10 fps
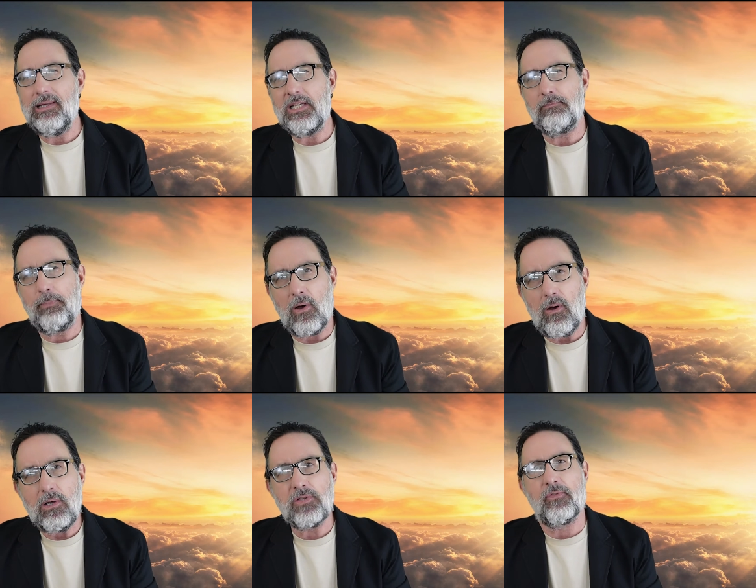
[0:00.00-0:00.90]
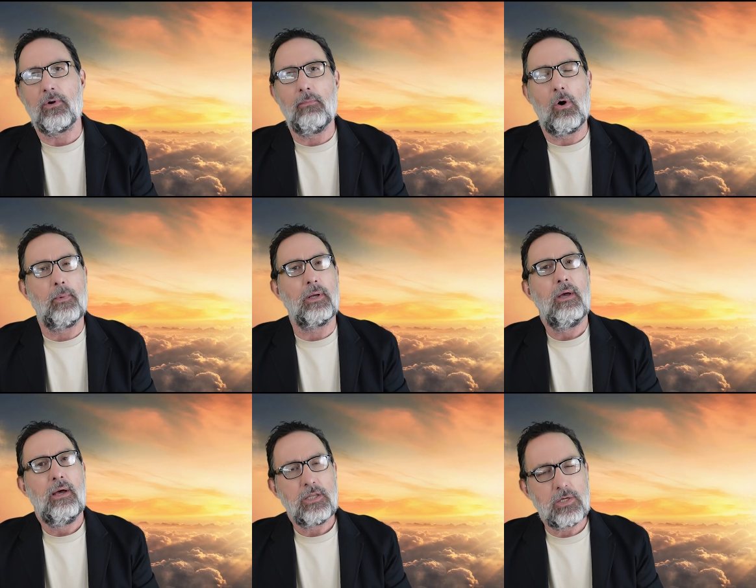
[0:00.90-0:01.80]
least pause for a moment
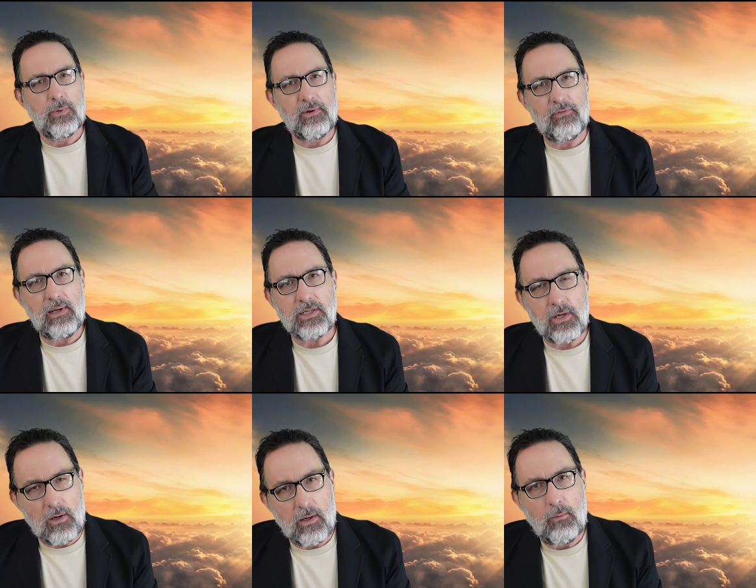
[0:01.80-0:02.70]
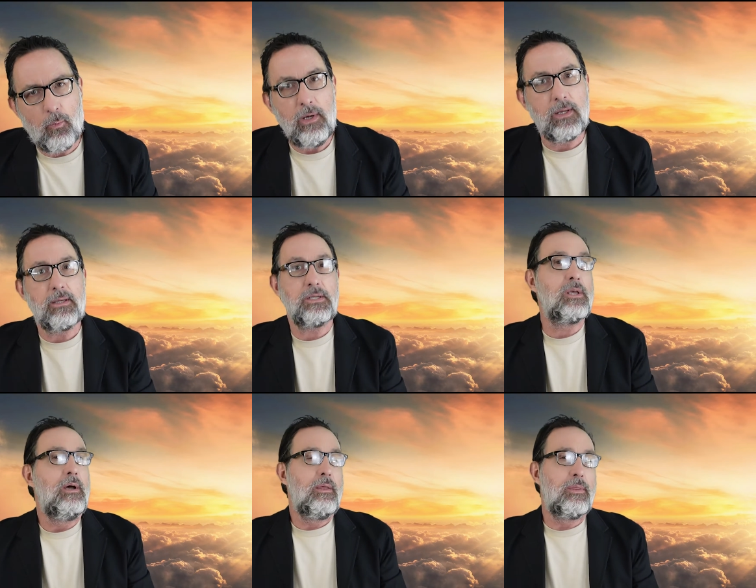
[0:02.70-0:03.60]
to reflect on what
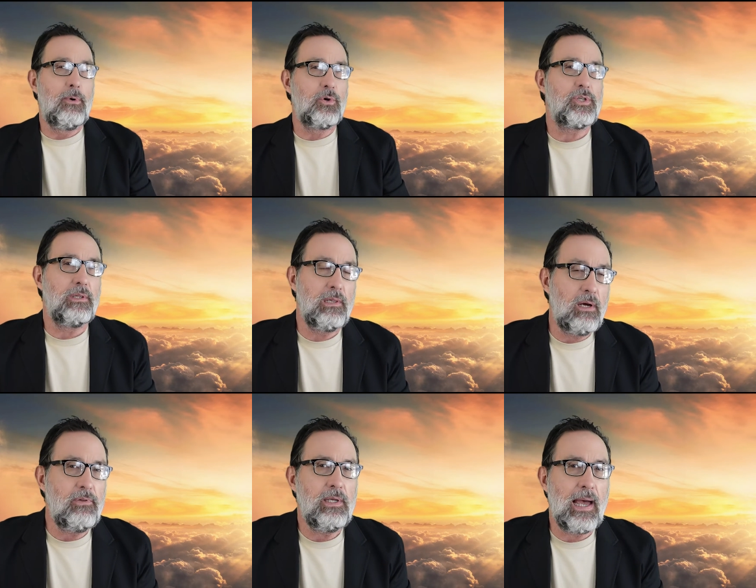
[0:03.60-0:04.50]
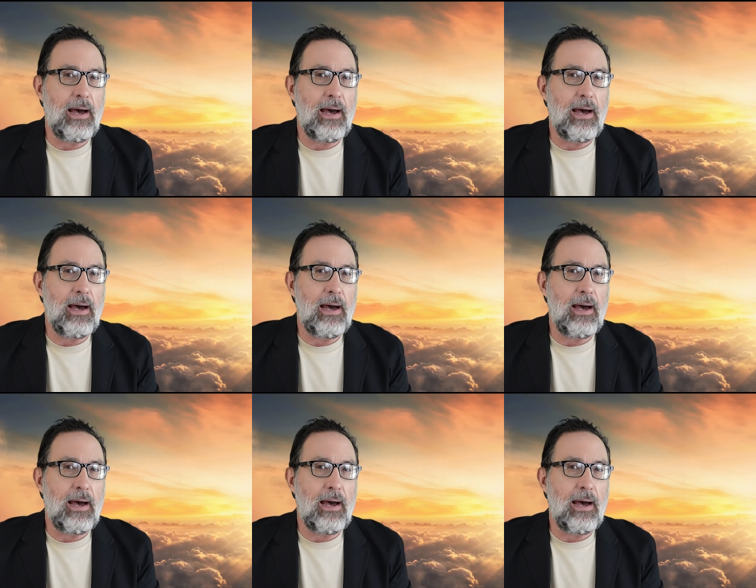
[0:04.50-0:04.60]
is the most lovely